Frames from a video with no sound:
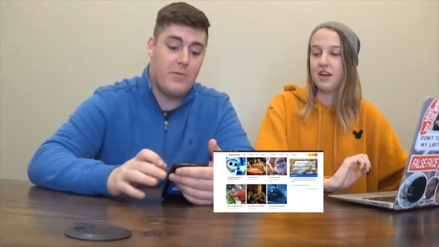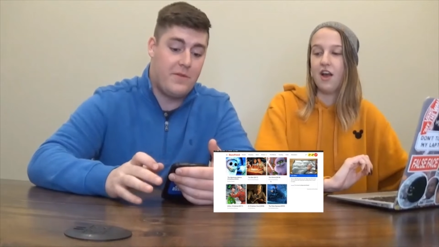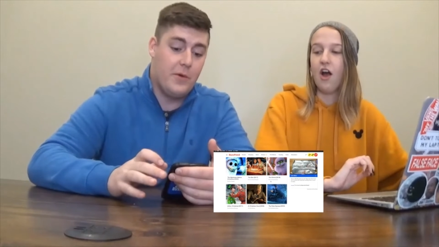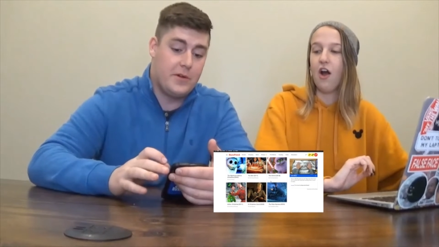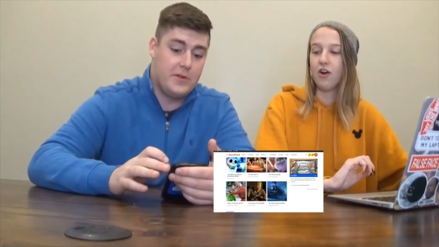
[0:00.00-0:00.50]

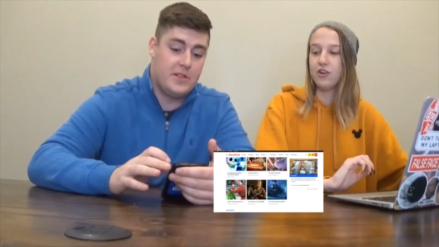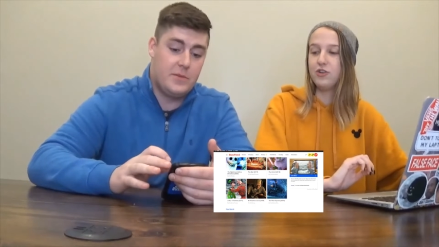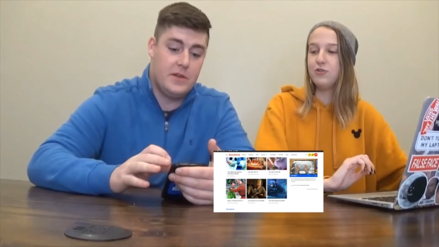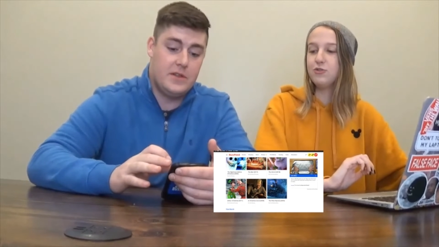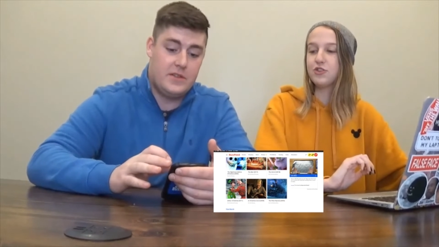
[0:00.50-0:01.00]
Speaker 1: Before Christmas. Are
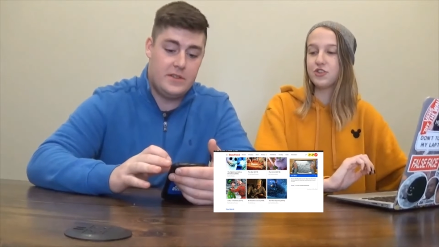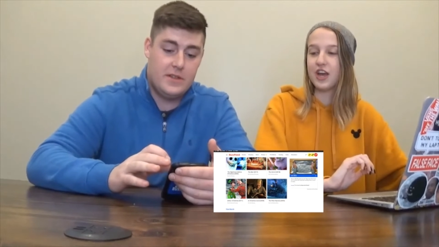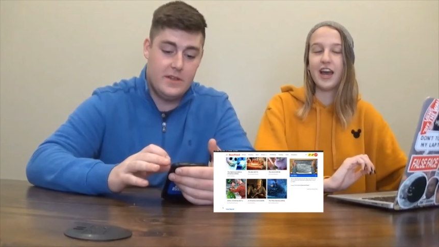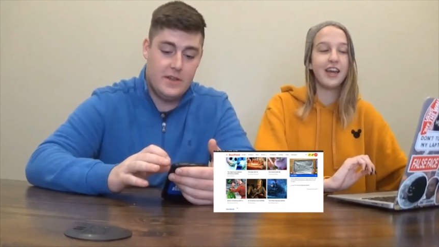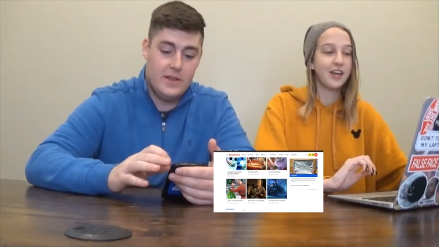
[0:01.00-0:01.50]
you
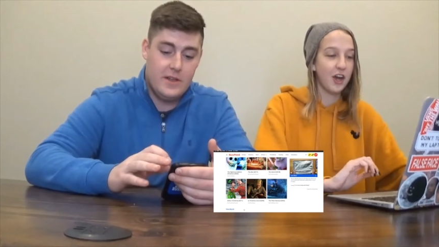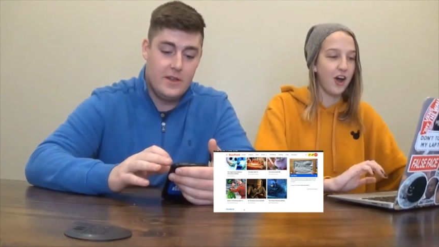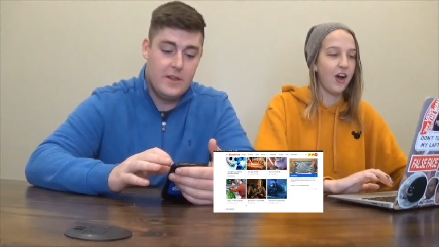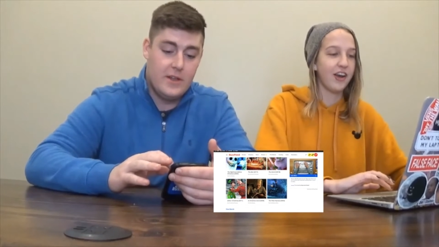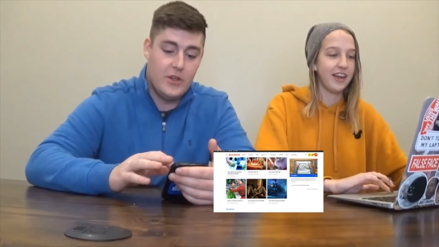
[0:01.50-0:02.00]

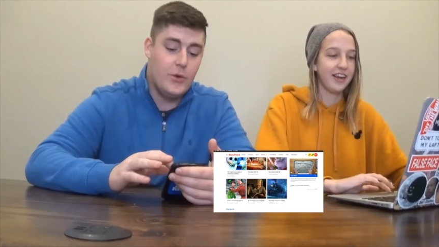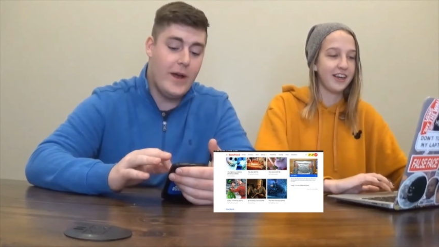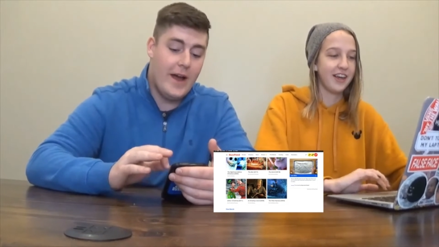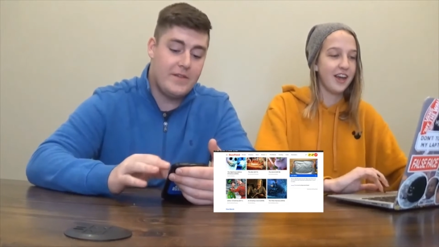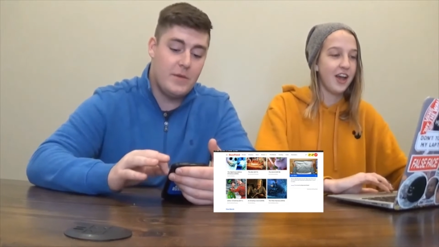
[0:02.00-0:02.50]
Speaker 2: psychotic?
Speaker 1: you
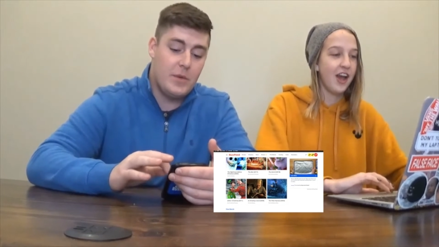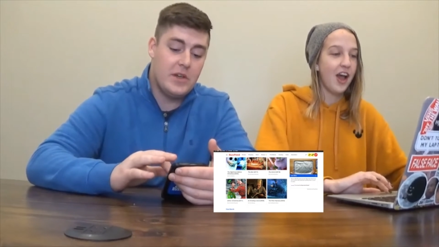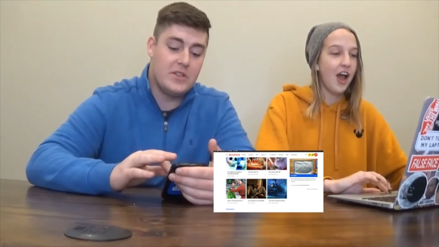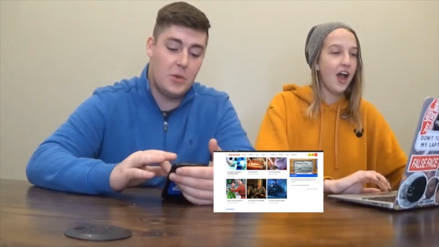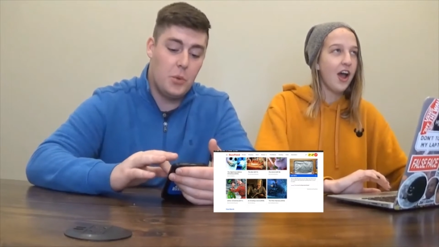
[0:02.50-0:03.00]
have to
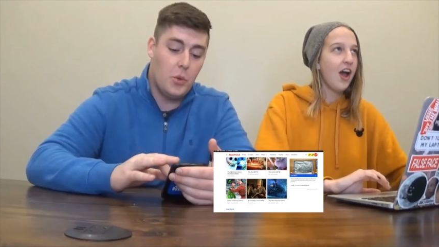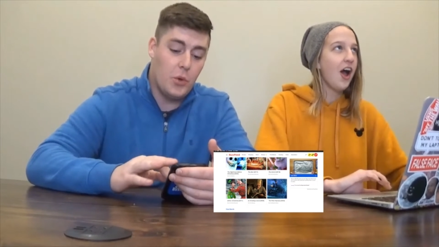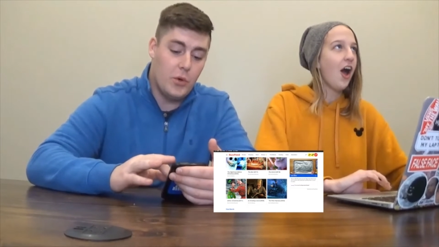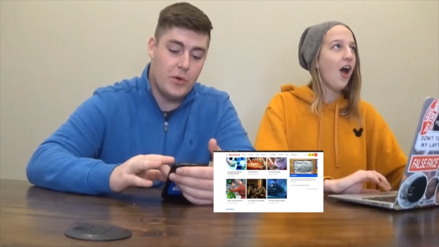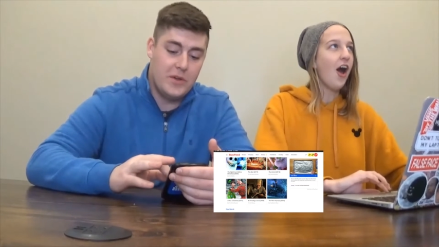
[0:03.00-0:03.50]
be a
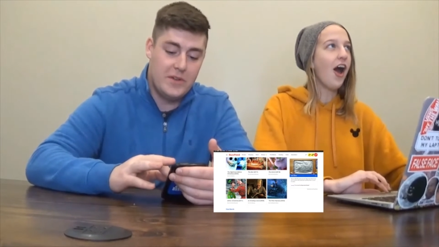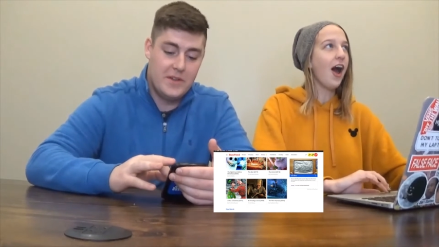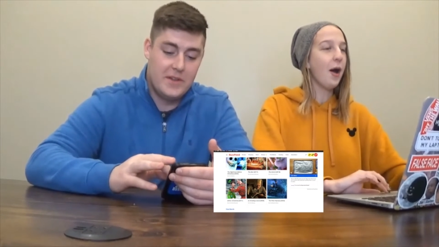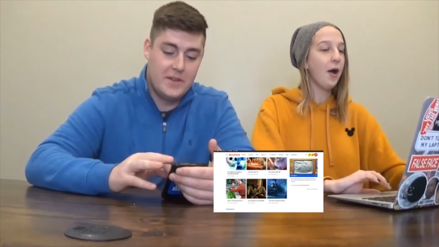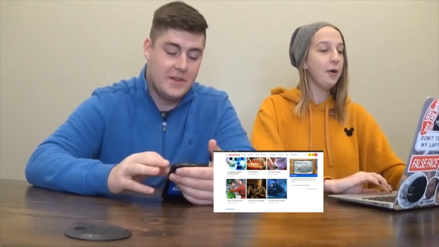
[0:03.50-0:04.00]
tool.
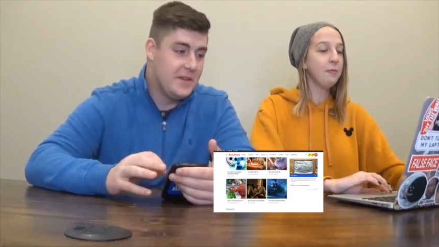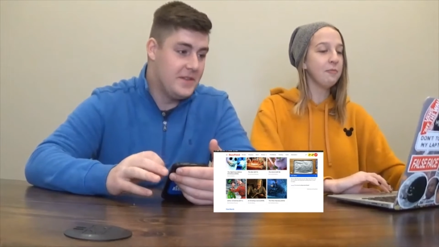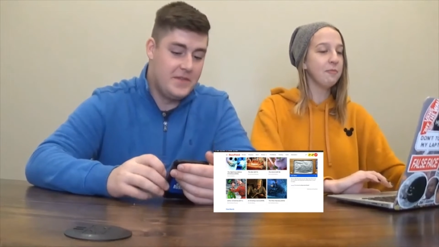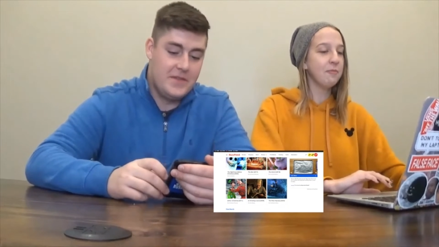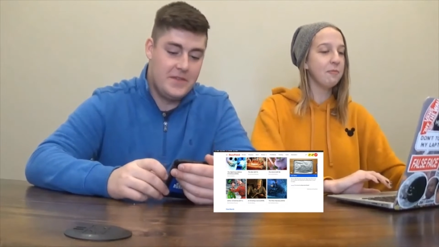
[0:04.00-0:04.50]
Speaker 2: um,
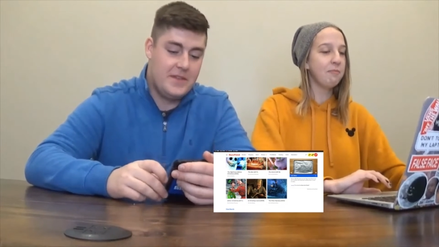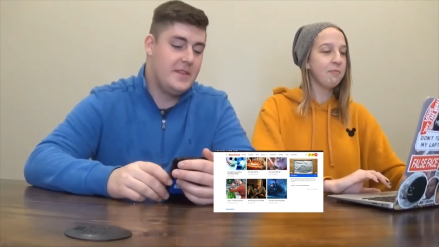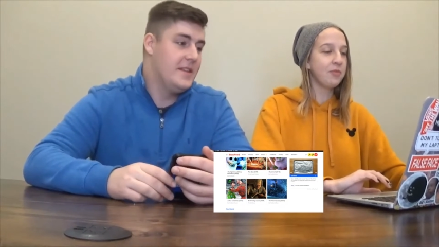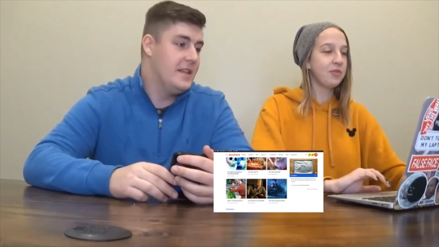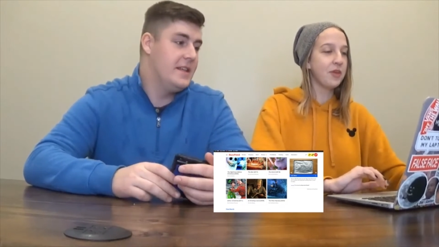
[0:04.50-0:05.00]

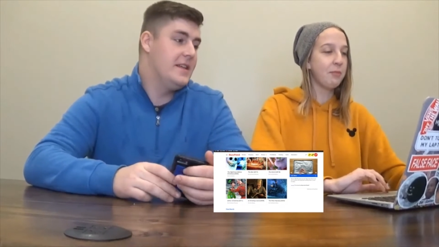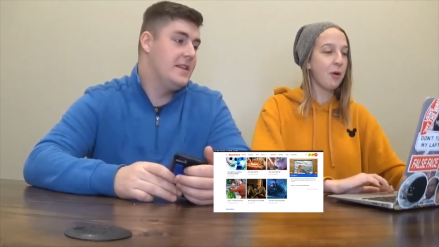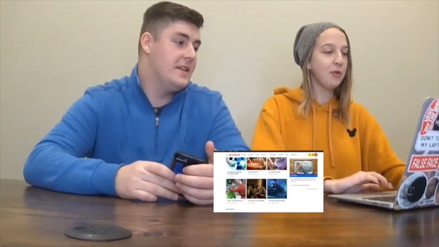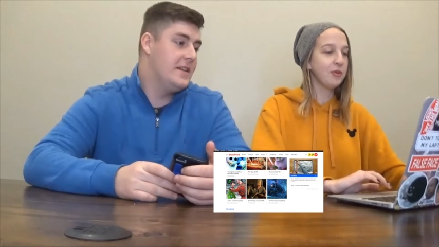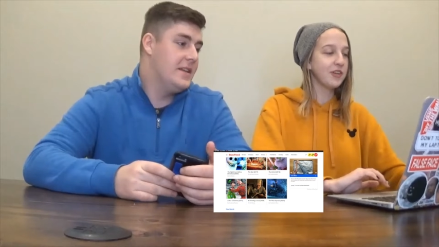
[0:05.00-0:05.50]
The
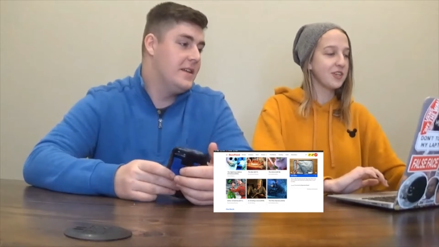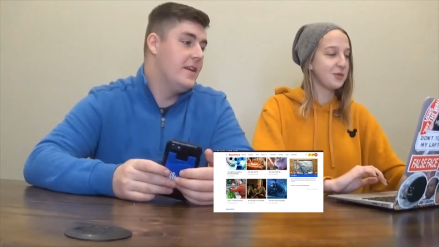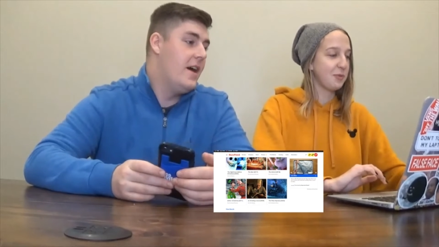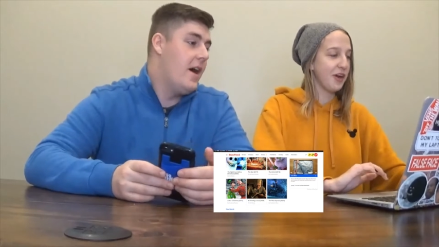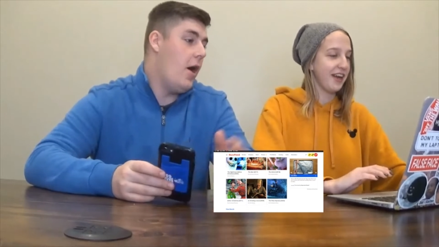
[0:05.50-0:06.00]
Polar
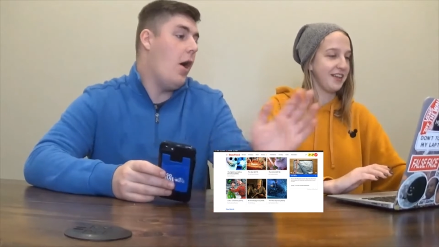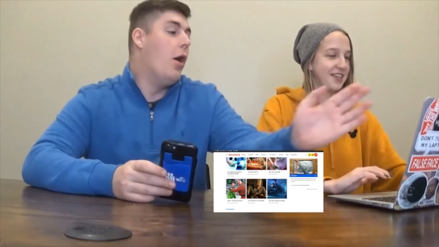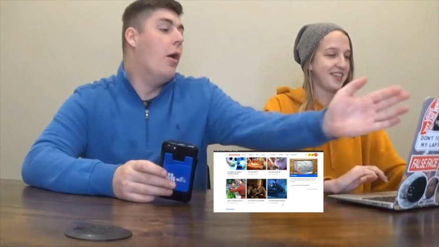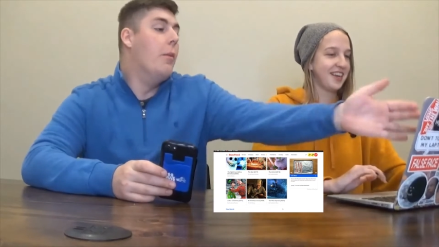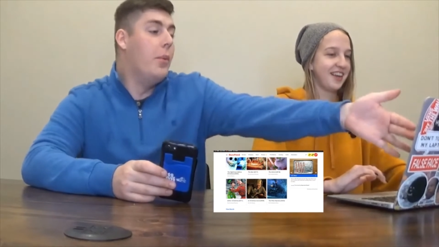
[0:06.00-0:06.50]
Express.
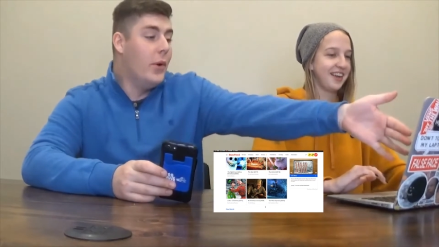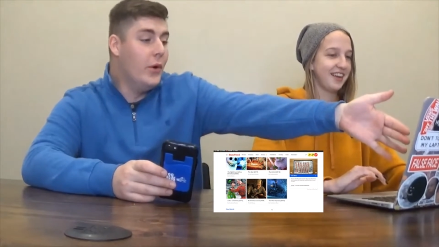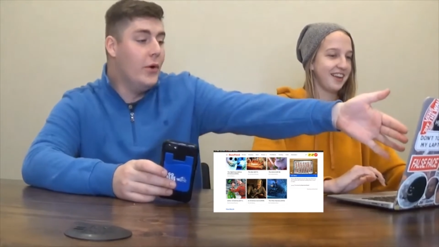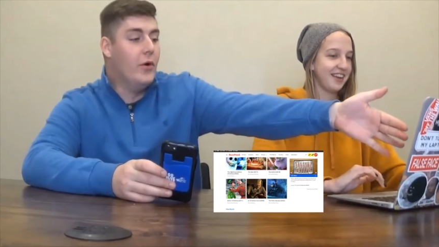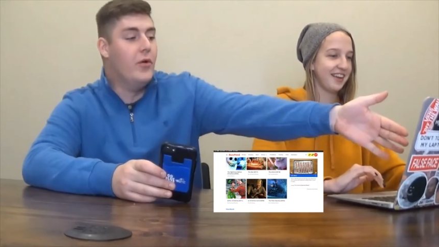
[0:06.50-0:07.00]
Oh,
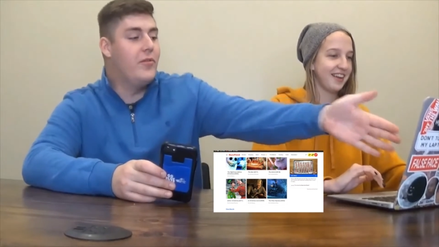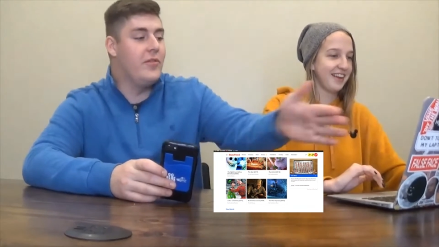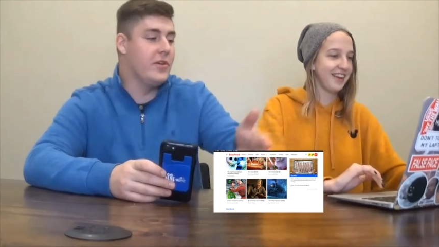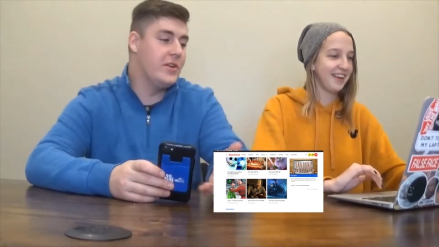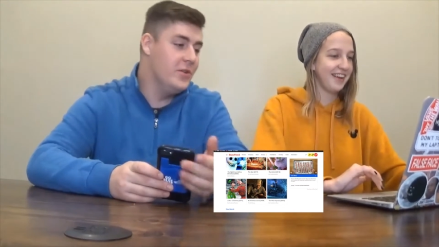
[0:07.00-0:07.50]
Speaker 1: move!
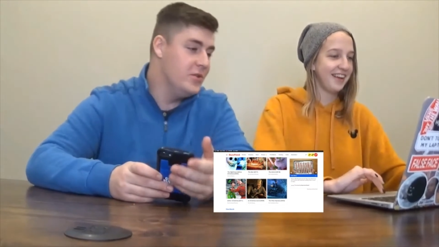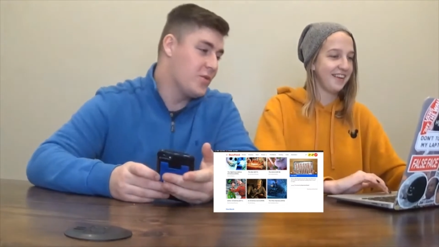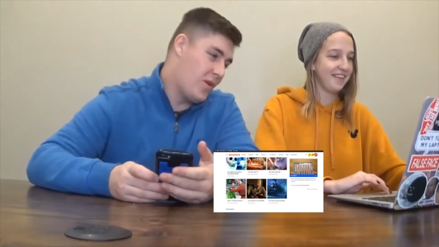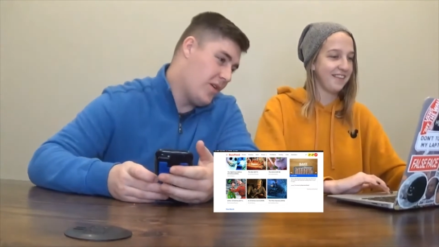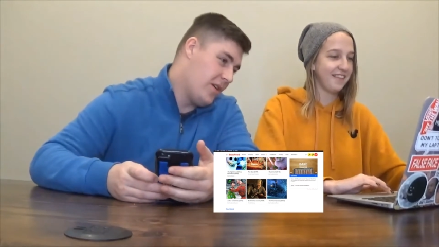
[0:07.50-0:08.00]
Look who's wrong.